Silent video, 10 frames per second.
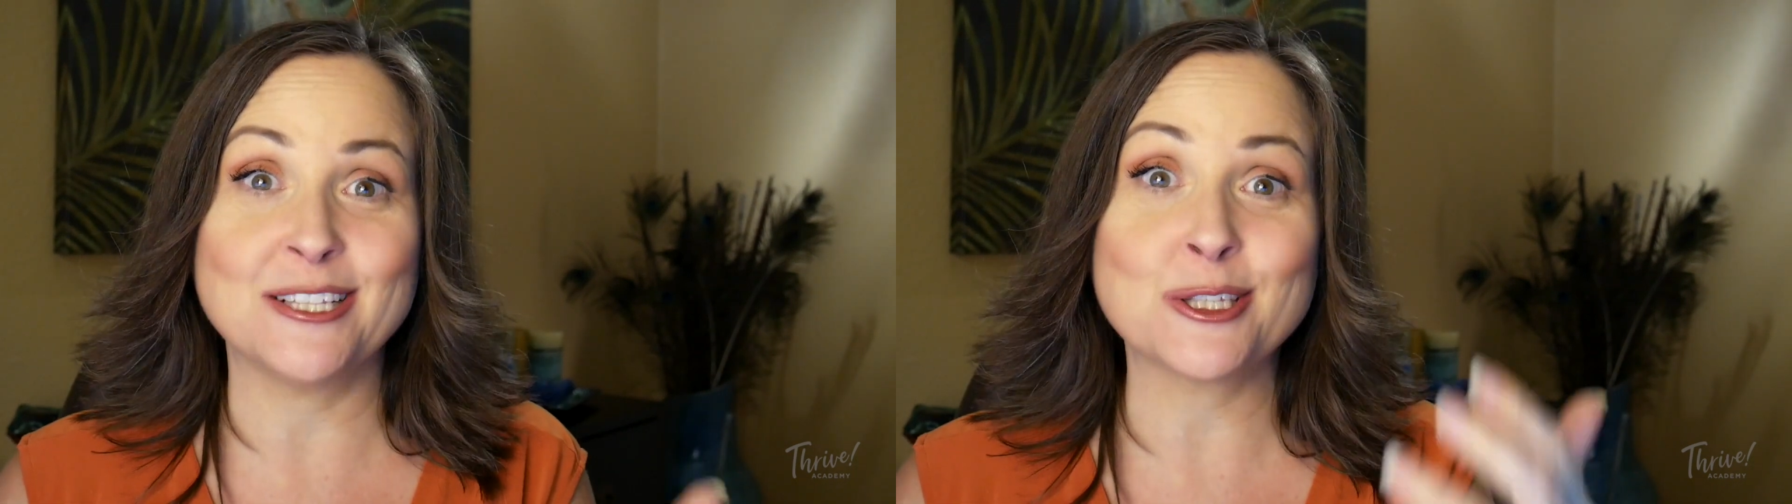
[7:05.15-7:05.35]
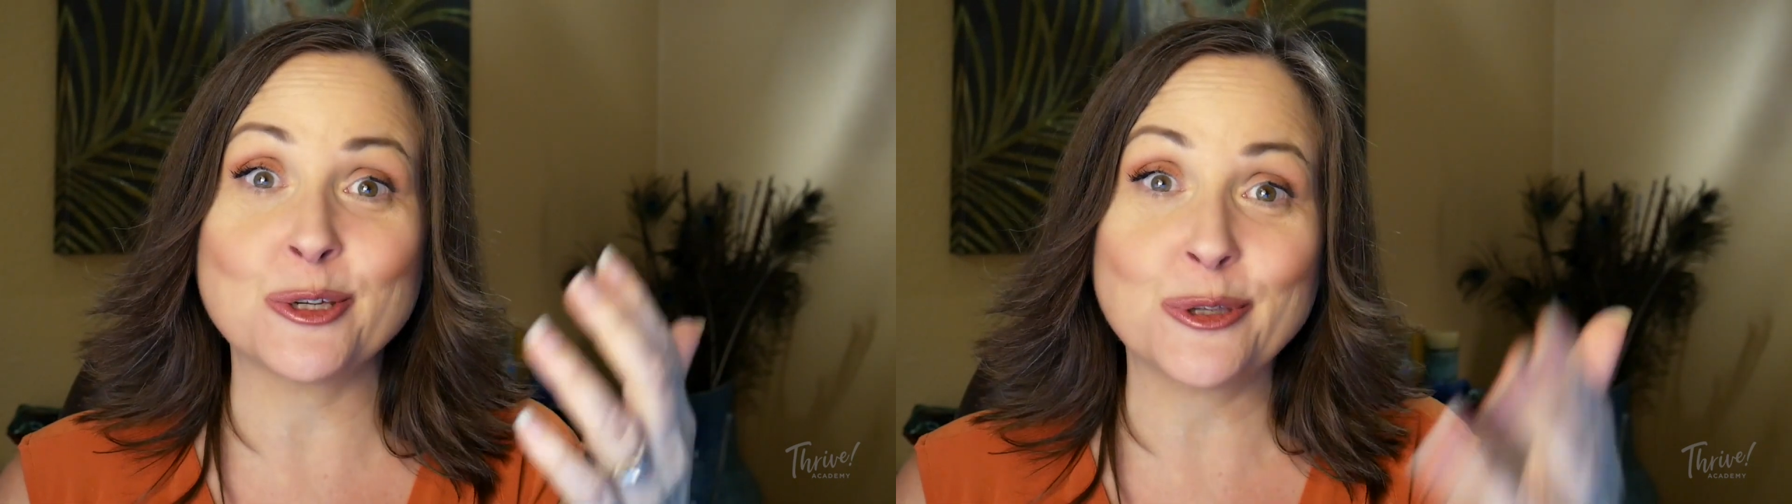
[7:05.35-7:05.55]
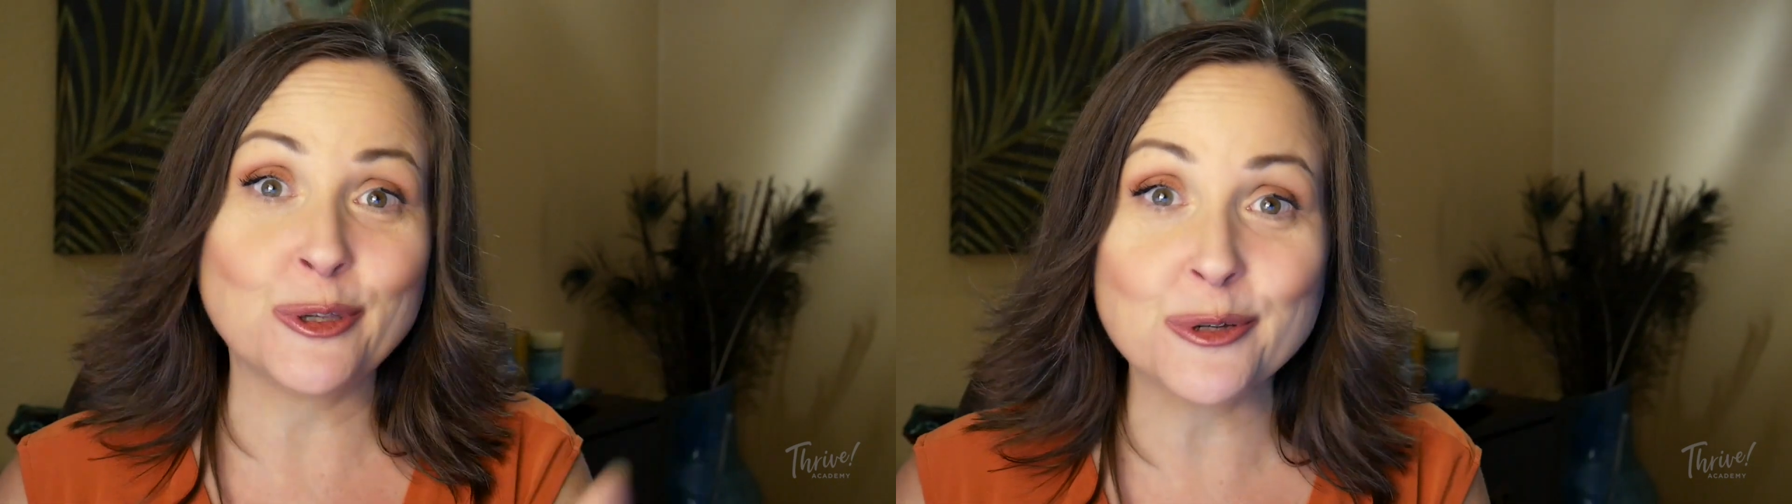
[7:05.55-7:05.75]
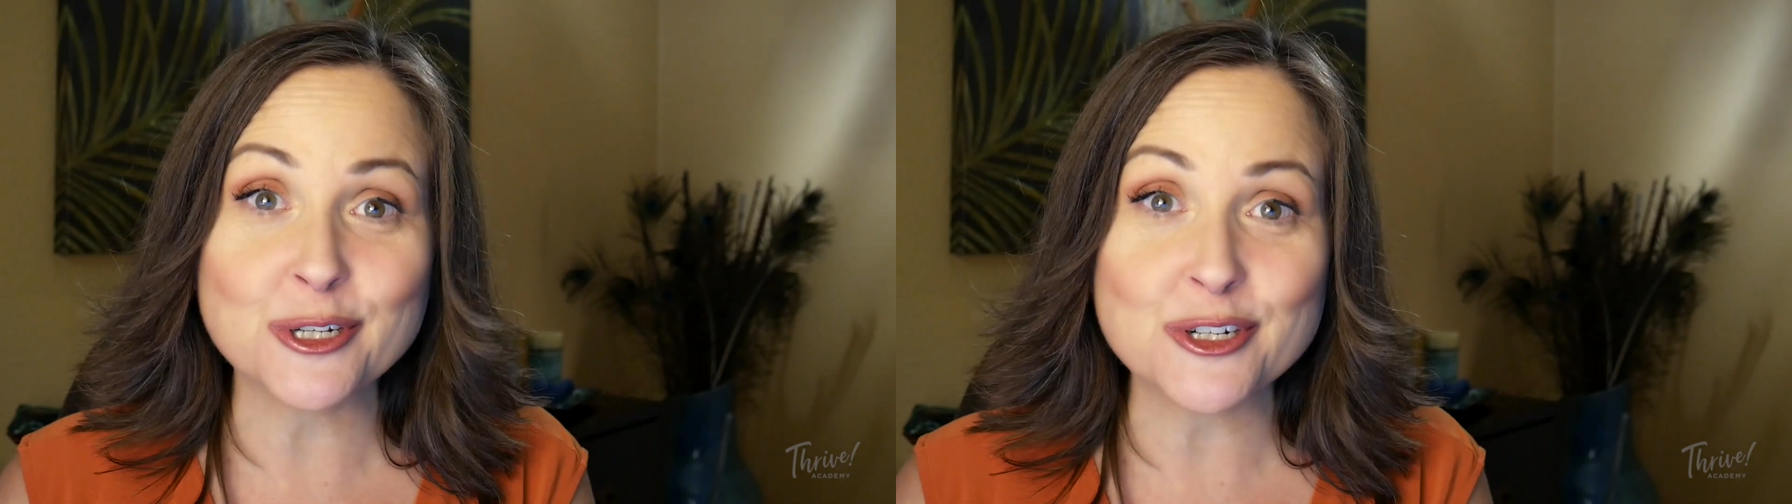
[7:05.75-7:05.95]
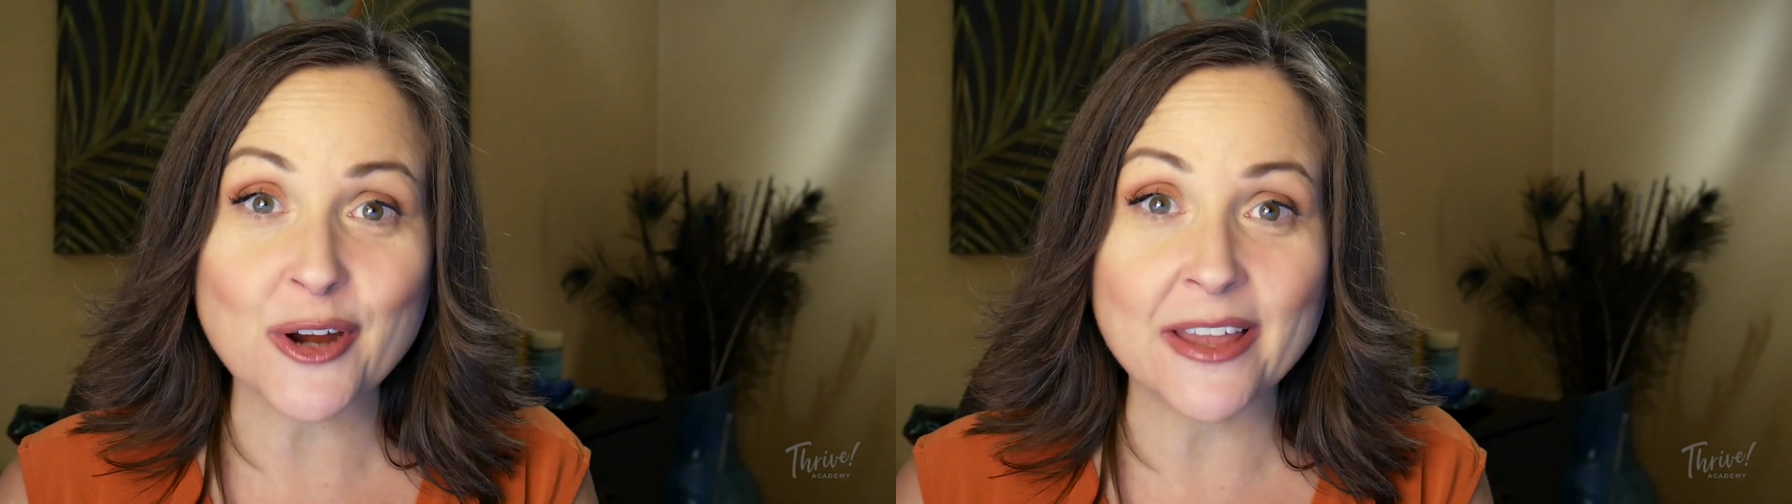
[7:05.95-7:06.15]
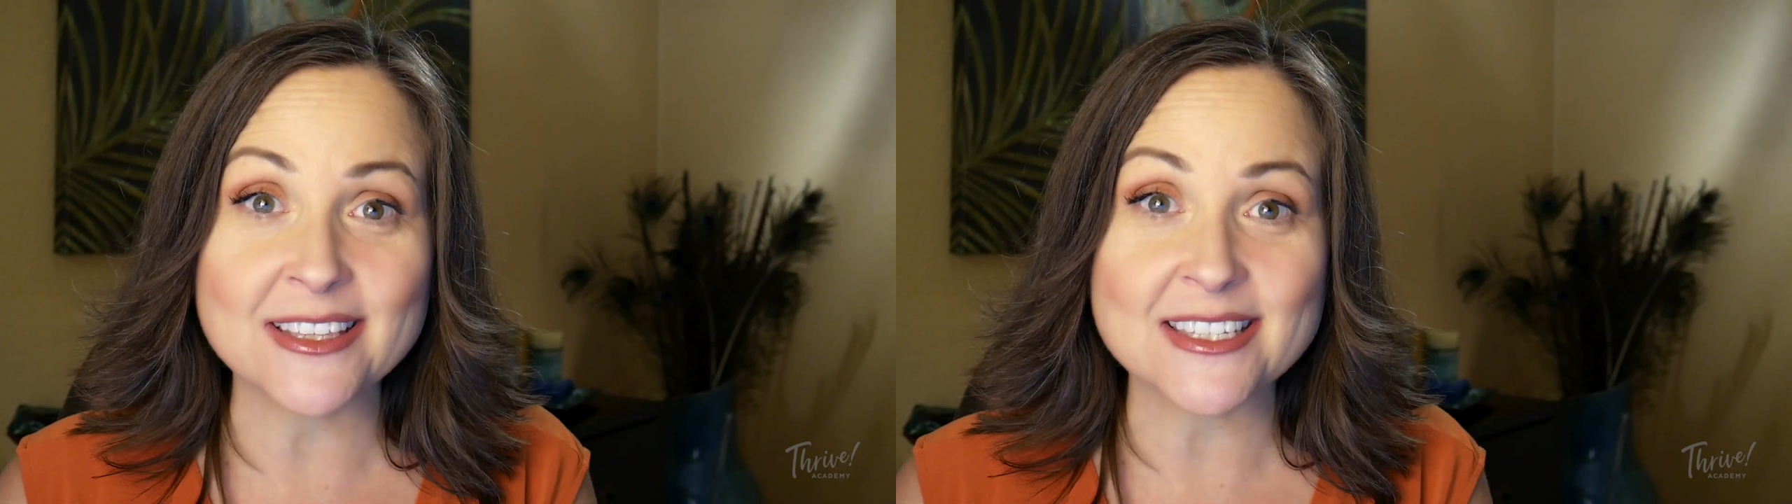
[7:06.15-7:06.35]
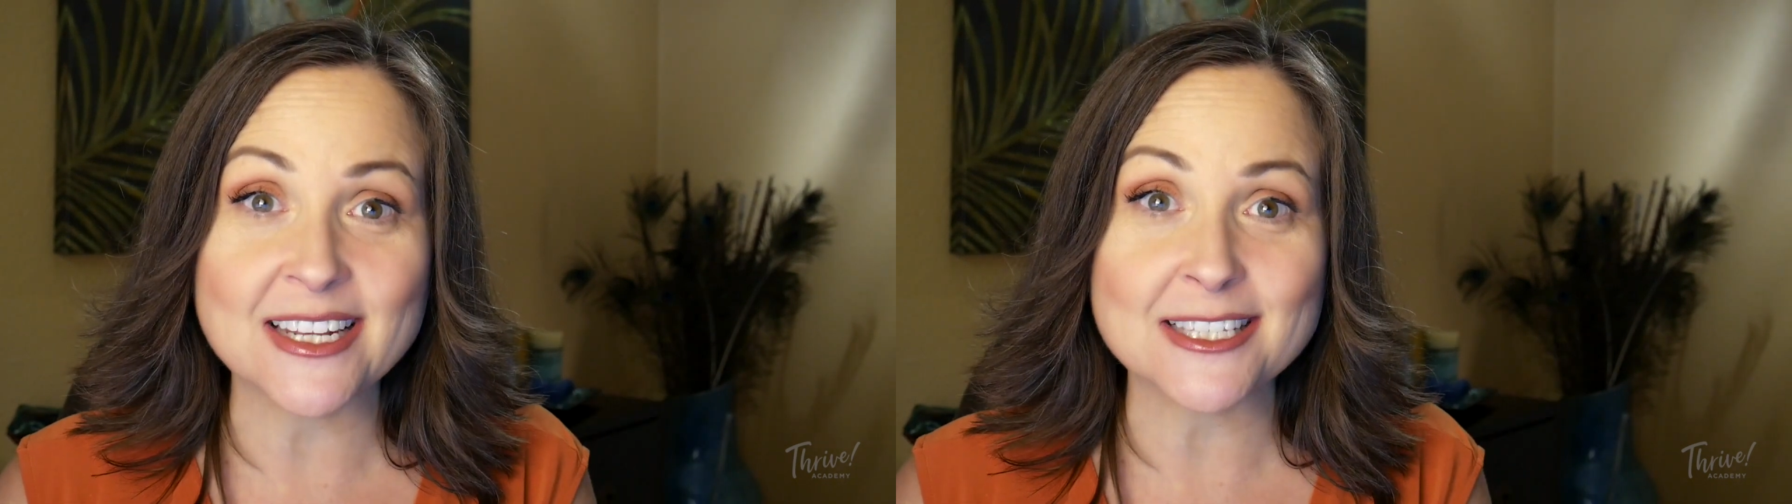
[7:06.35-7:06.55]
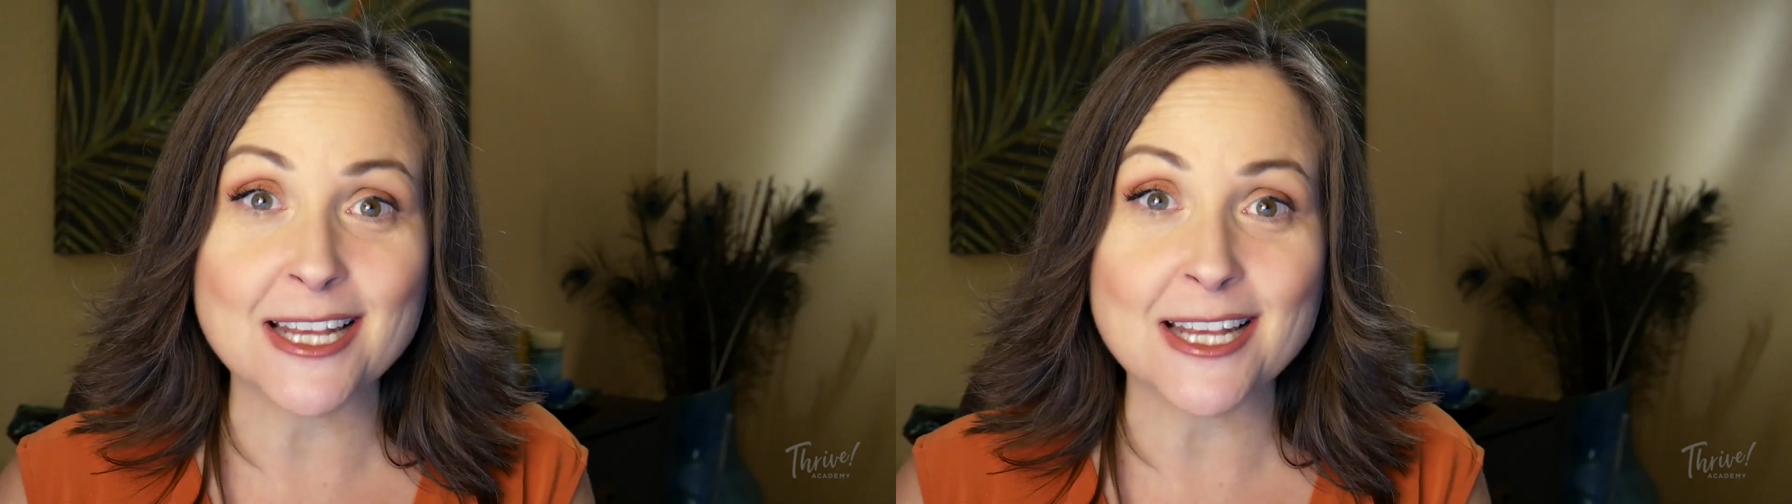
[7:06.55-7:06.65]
And so you can try this next